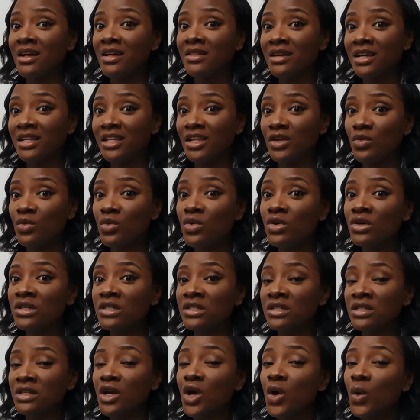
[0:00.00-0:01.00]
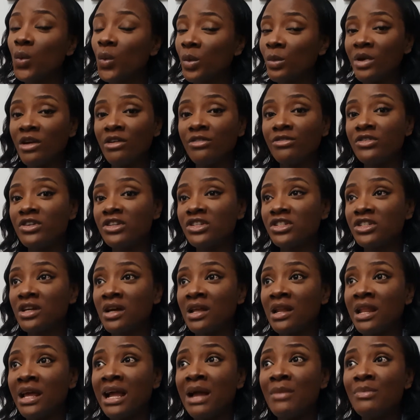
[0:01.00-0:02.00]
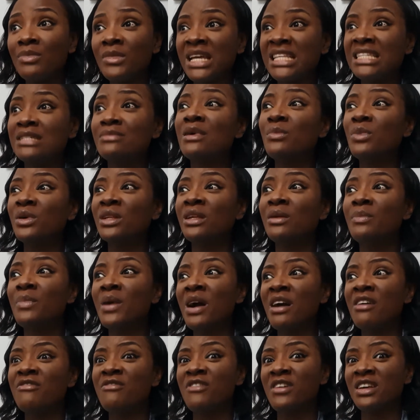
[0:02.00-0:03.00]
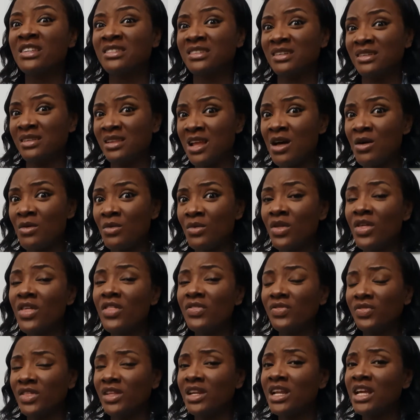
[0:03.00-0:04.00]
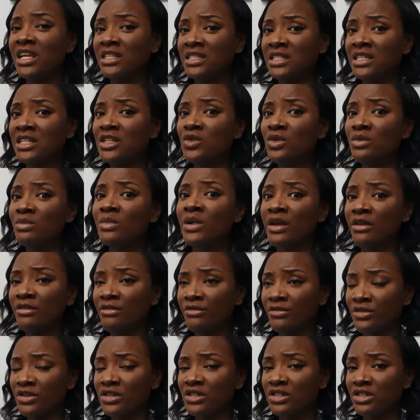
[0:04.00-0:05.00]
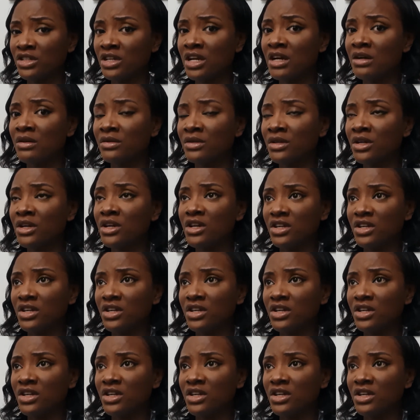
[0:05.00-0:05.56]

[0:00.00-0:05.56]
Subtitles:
than it was with my first child. Like I'm getting my body back faster now than I did with my first child.